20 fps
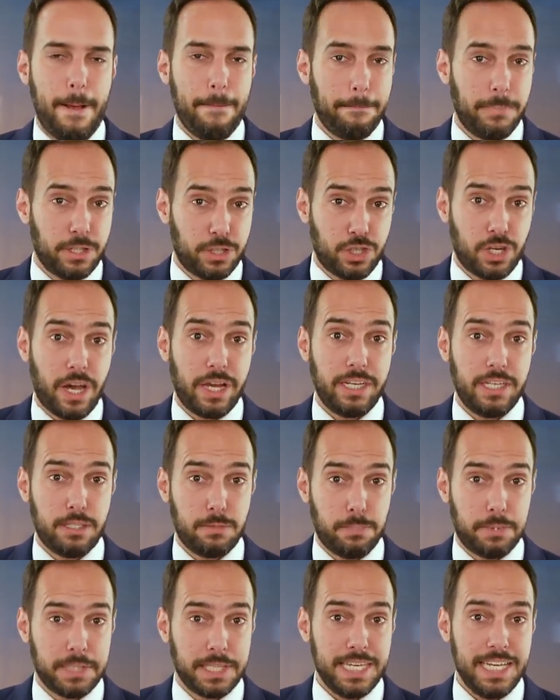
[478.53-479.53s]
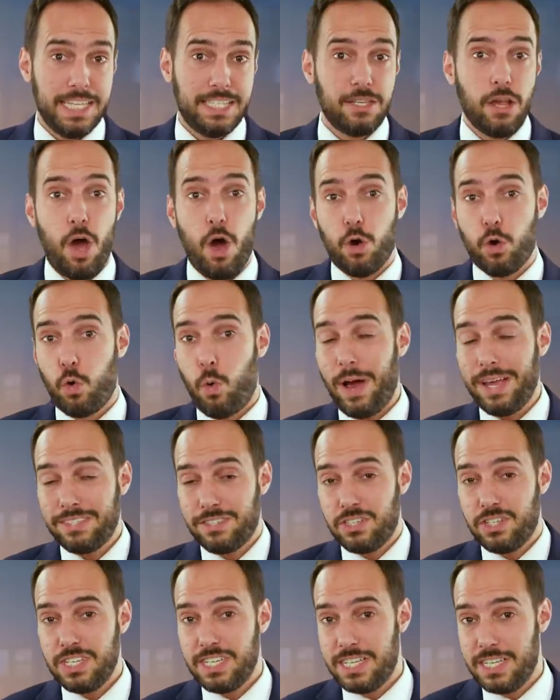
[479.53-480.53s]
but Chinese police
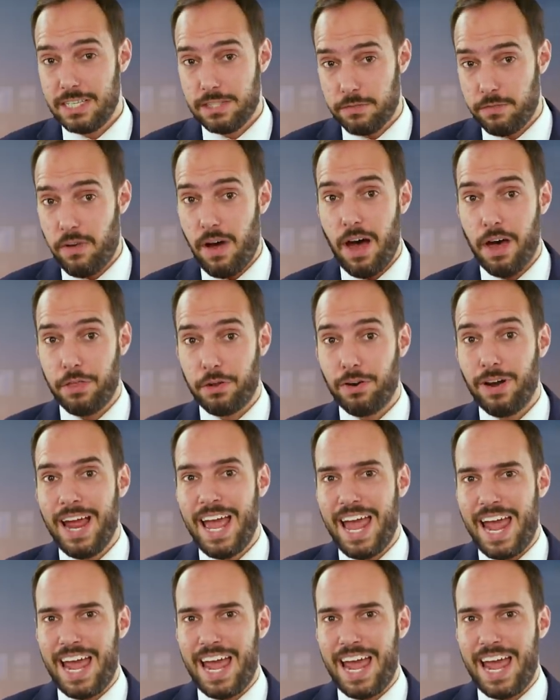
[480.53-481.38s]
questioned his father,